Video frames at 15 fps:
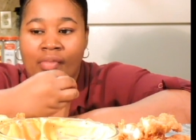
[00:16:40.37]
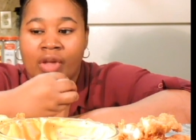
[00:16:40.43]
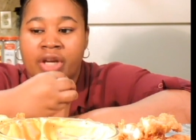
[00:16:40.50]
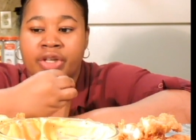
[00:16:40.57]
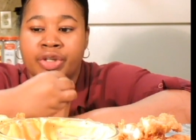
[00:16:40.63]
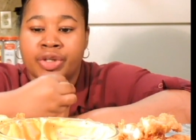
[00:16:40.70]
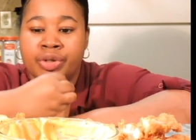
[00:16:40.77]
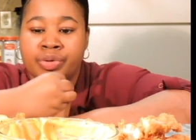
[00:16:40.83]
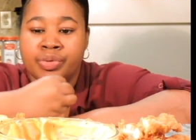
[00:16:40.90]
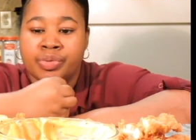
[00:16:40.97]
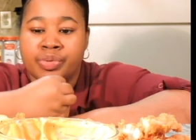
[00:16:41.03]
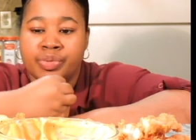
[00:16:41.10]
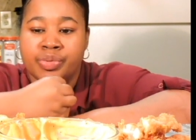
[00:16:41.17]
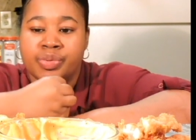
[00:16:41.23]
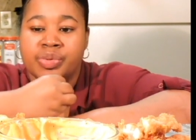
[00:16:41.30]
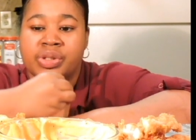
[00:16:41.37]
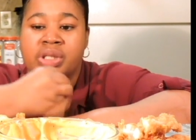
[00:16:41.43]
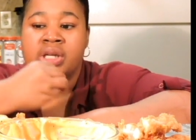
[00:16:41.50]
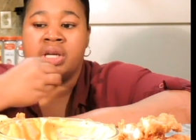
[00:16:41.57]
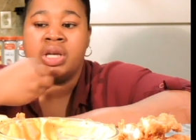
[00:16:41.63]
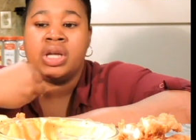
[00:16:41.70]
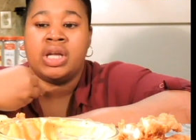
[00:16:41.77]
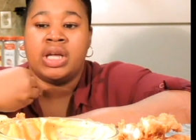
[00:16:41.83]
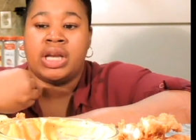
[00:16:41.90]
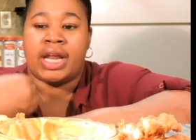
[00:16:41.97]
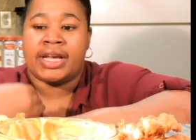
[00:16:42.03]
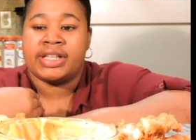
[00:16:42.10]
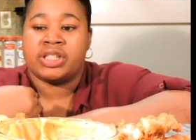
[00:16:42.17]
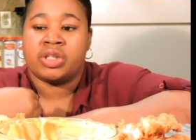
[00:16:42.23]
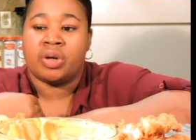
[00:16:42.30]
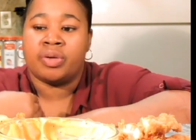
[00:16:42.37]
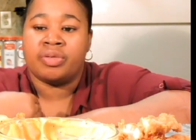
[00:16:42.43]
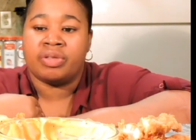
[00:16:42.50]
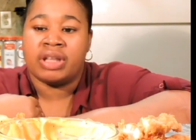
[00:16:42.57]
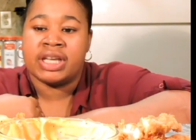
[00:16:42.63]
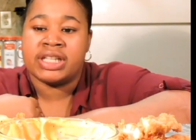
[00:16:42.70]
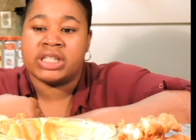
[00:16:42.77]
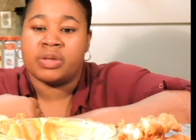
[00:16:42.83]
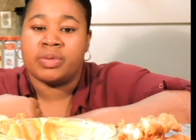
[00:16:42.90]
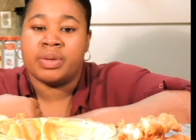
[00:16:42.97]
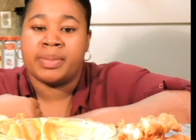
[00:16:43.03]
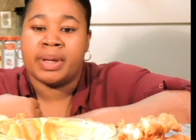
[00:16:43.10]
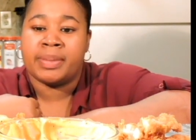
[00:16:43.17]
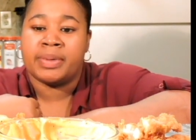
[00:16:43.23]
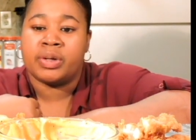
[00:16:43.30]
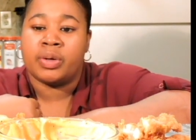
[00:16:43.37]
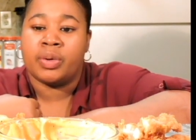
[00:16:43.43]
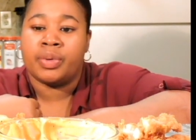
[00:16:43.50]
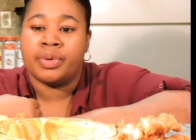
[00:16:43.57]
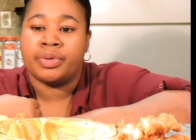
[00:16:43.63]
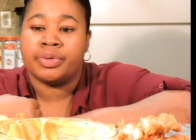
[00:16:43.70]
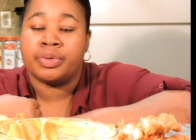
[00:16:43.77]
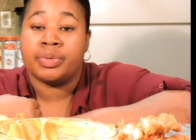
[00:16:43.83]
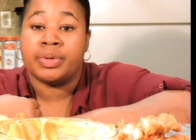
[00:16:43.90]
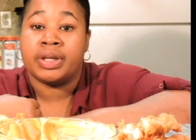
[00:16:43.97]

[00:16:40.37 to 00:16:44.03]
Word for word: use like certain things that we may be going through,